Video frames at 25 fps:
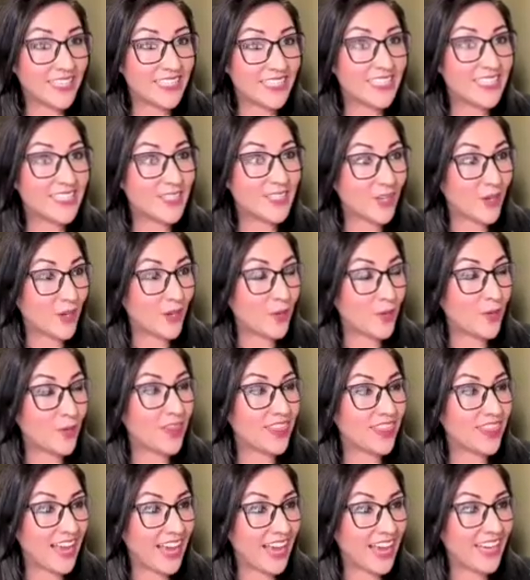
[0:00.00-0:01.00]
so
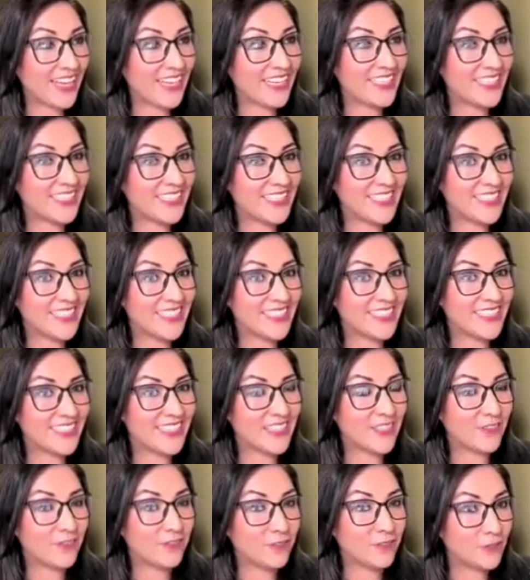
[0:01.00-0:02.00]
that is
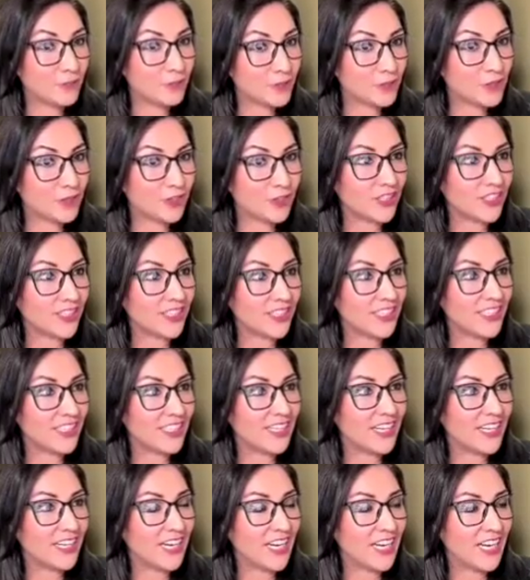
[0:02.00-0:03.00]
the future
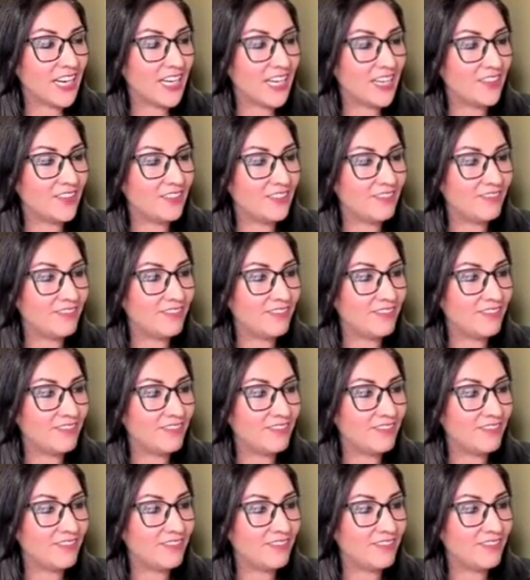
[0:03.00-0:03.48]
of